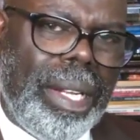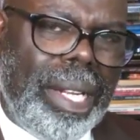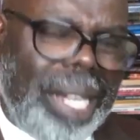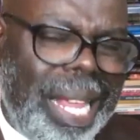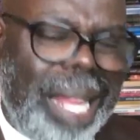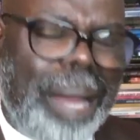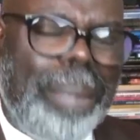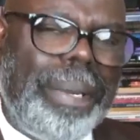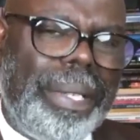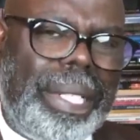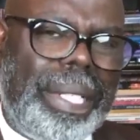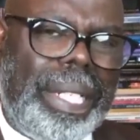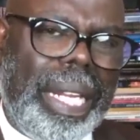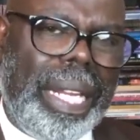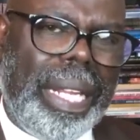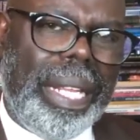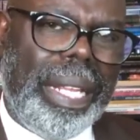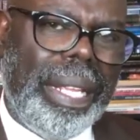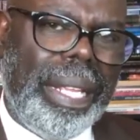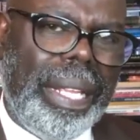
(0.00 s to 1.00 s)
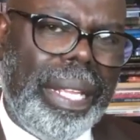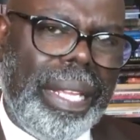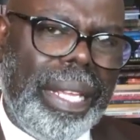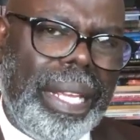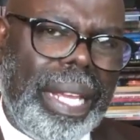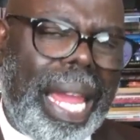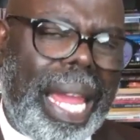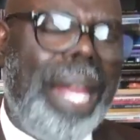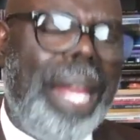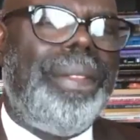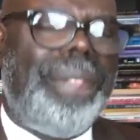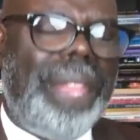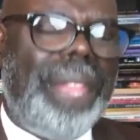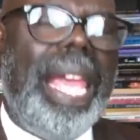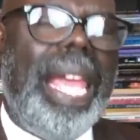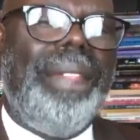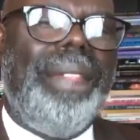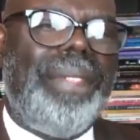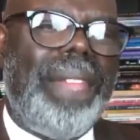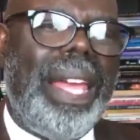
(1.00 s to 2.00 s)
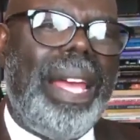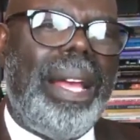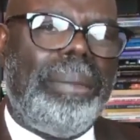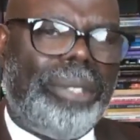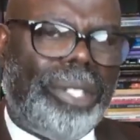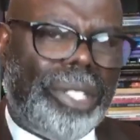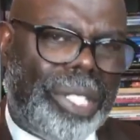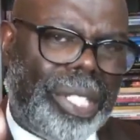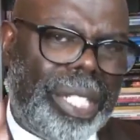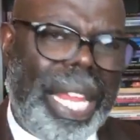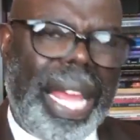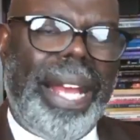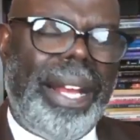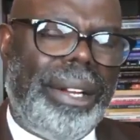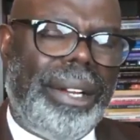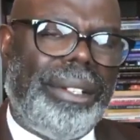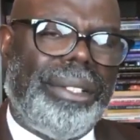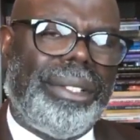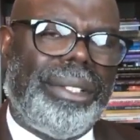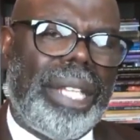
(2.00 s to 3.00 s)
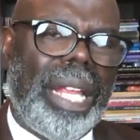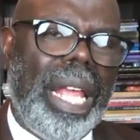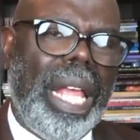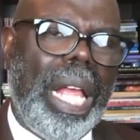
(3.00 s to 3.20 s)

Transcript: liberty, and they themselves